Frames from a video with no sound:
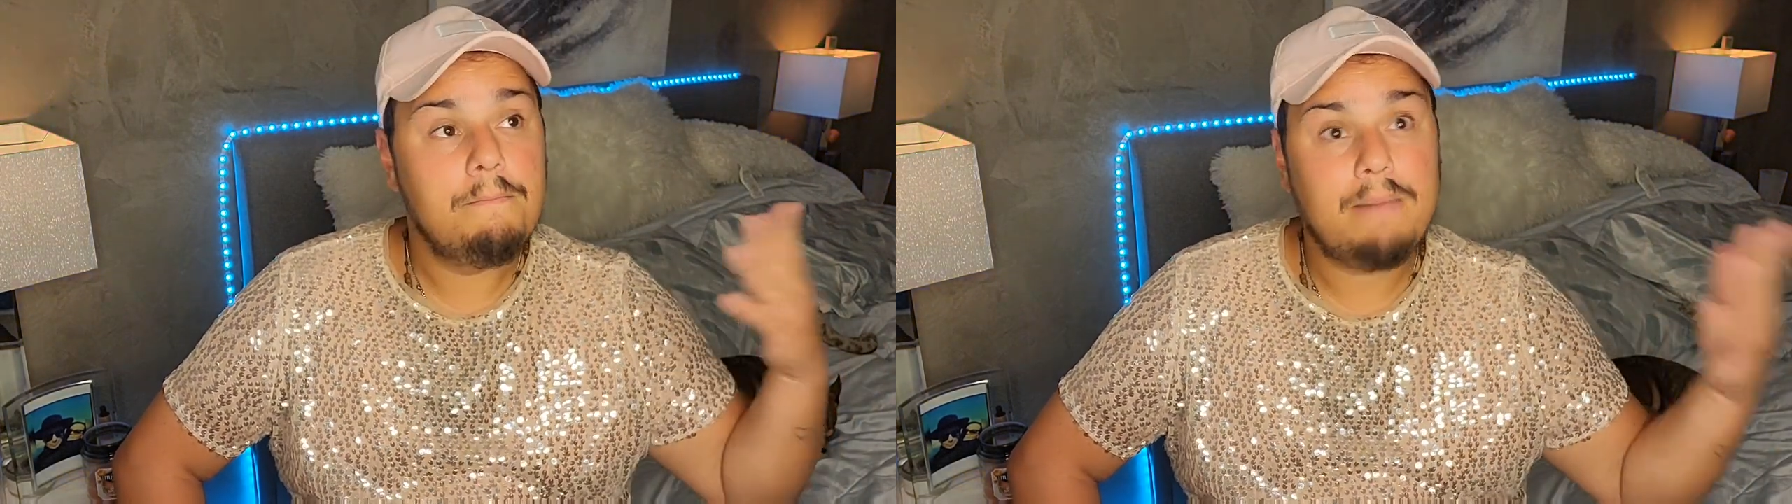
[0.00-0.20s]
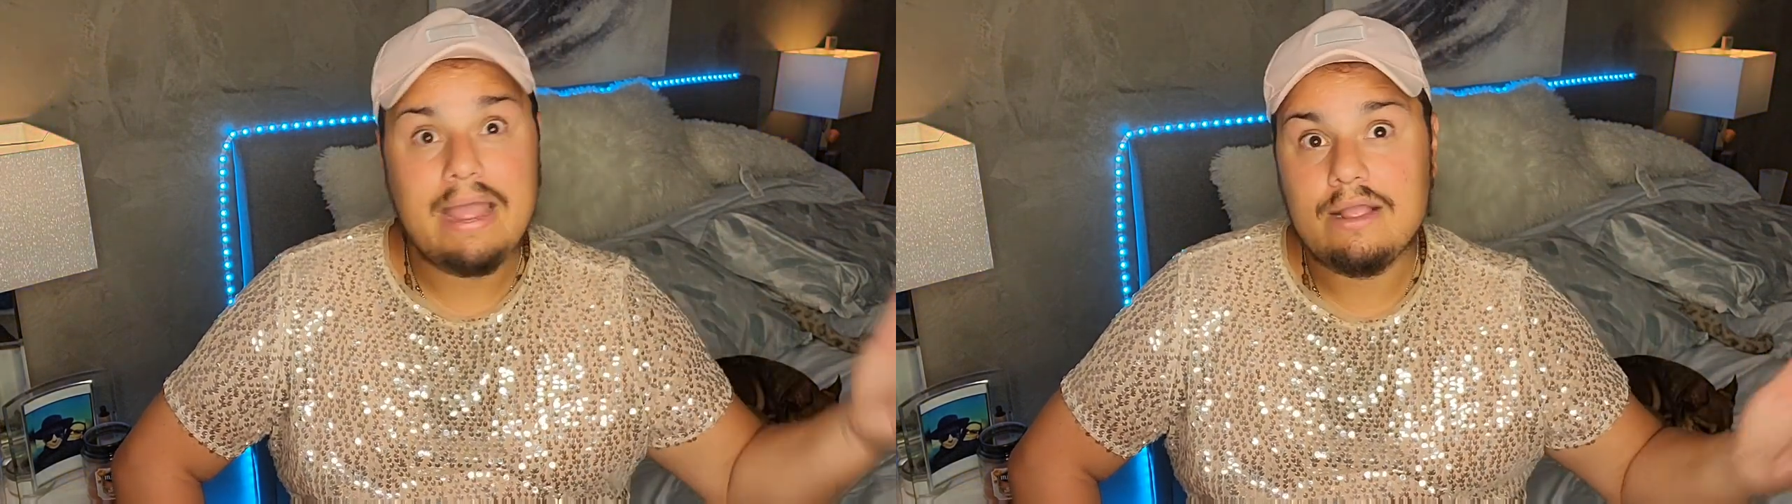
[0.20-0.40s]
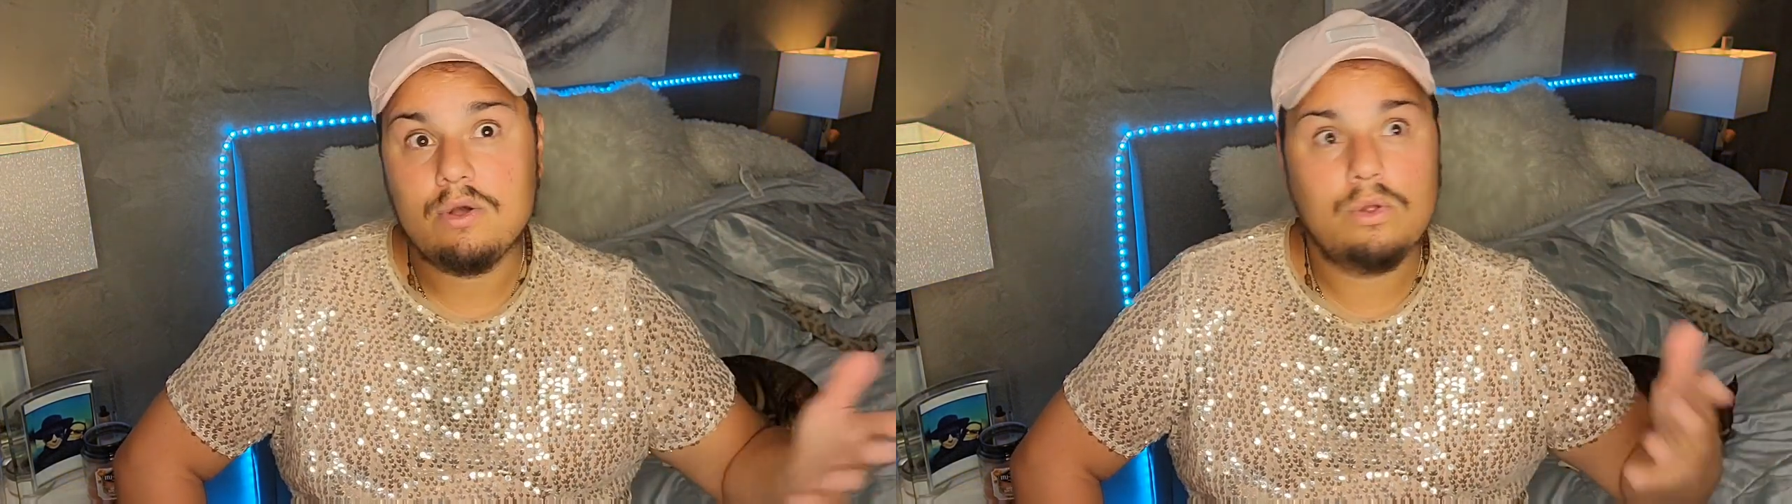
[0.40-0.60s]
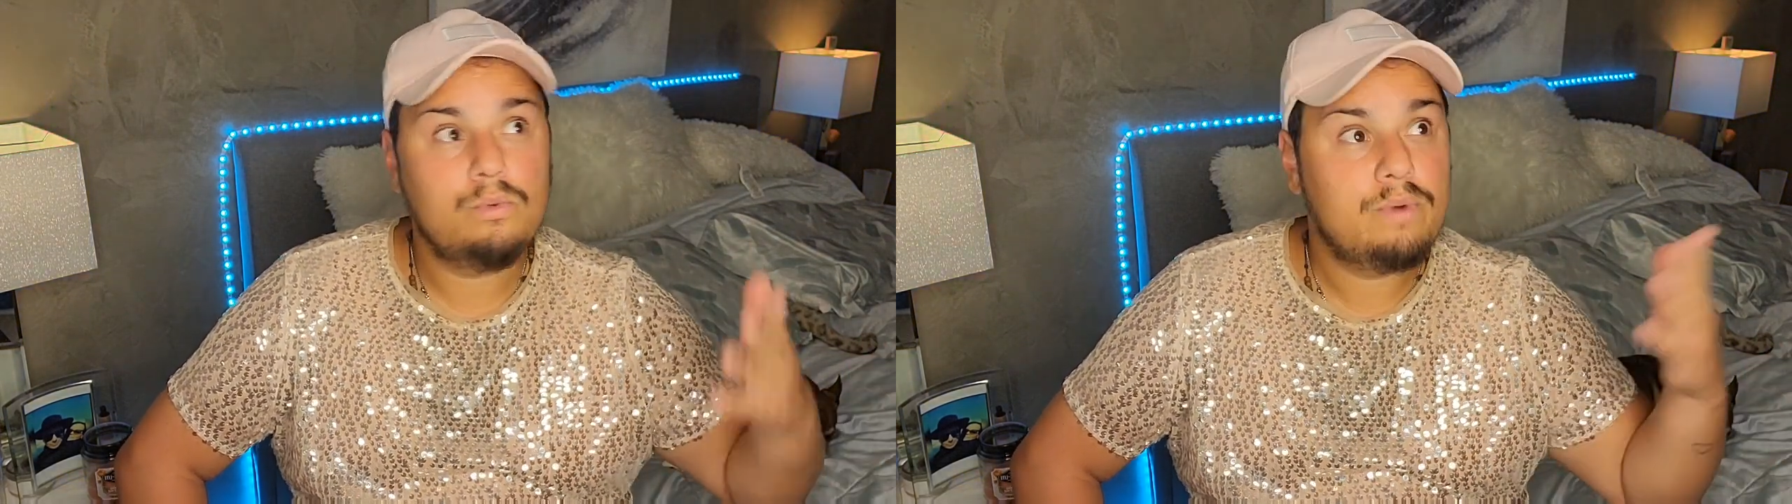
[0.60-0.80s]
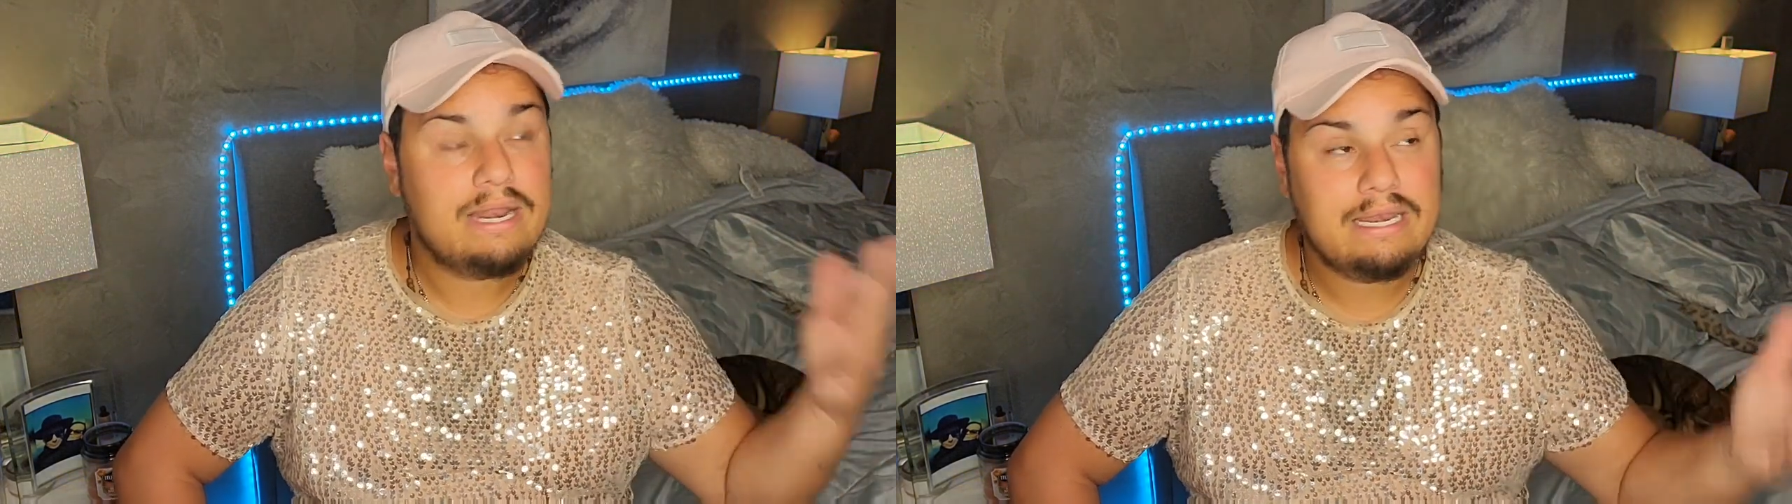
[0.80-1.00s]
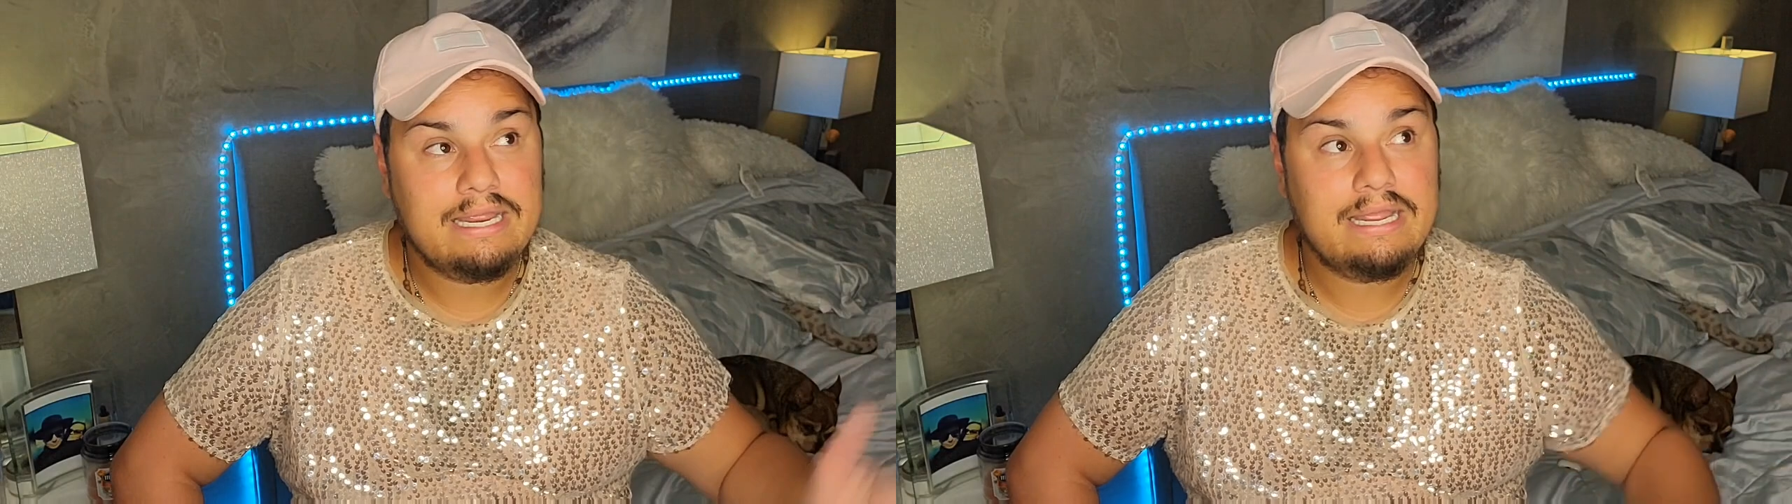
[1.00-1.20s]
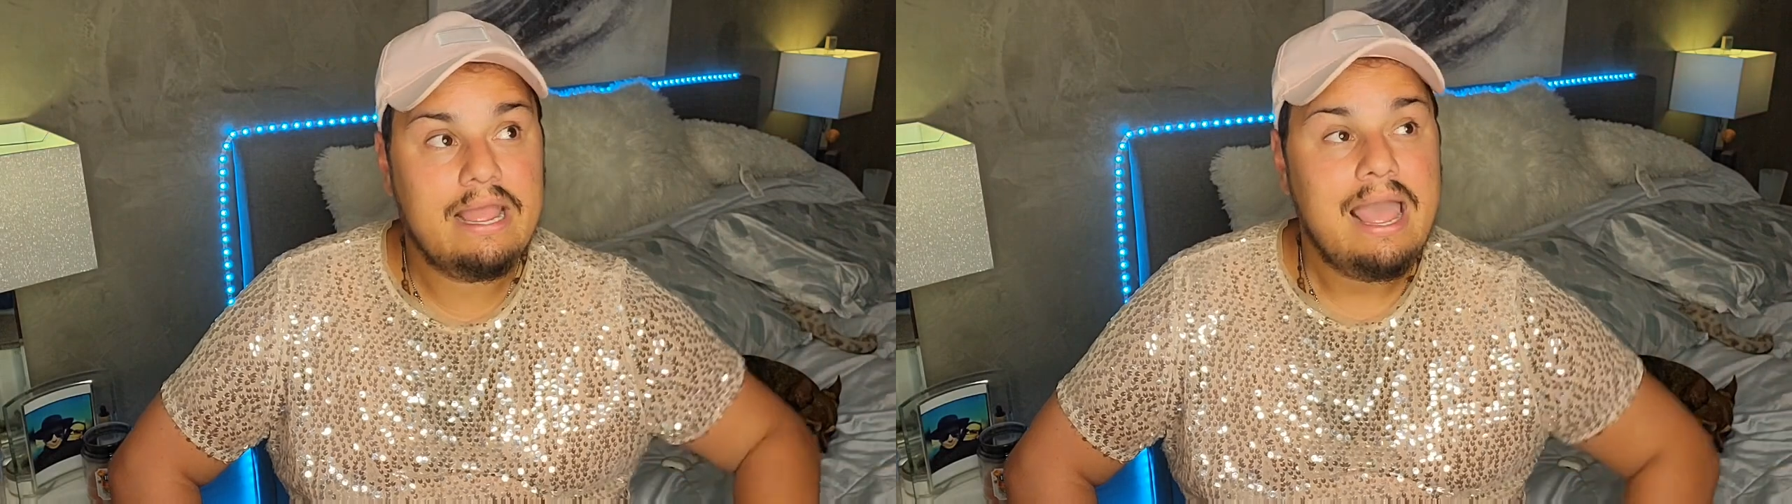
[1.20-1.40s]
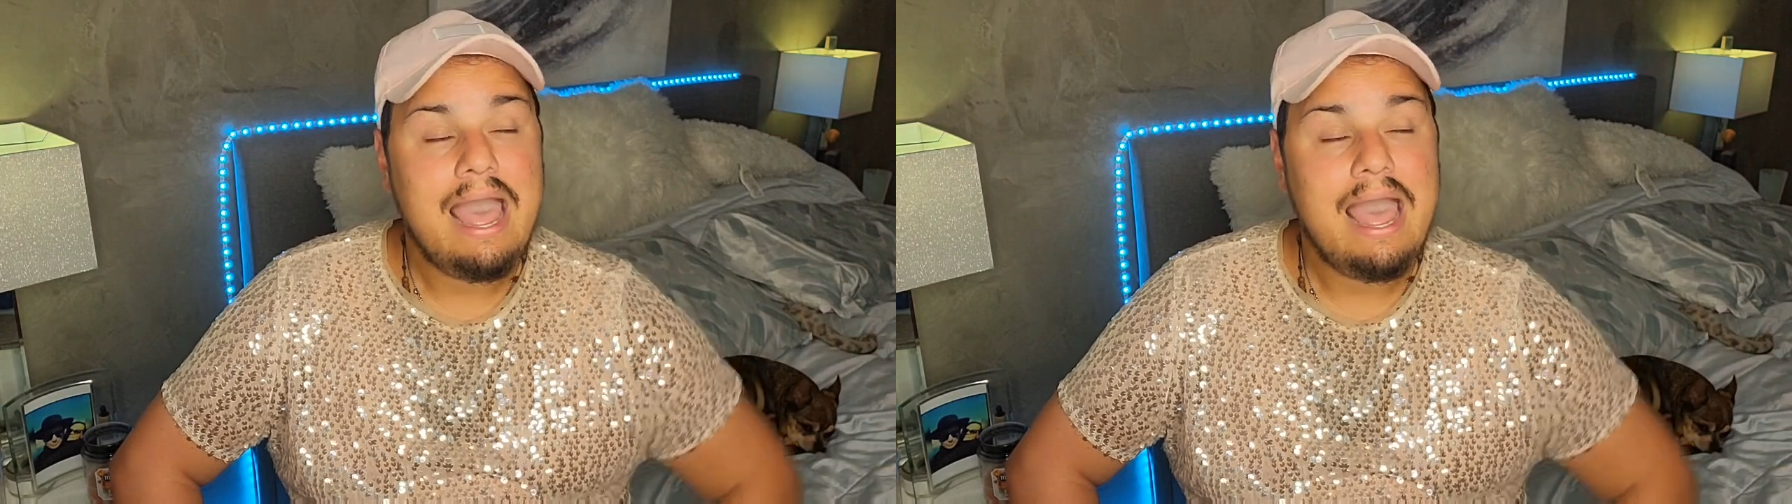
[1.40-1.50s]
nicole whitney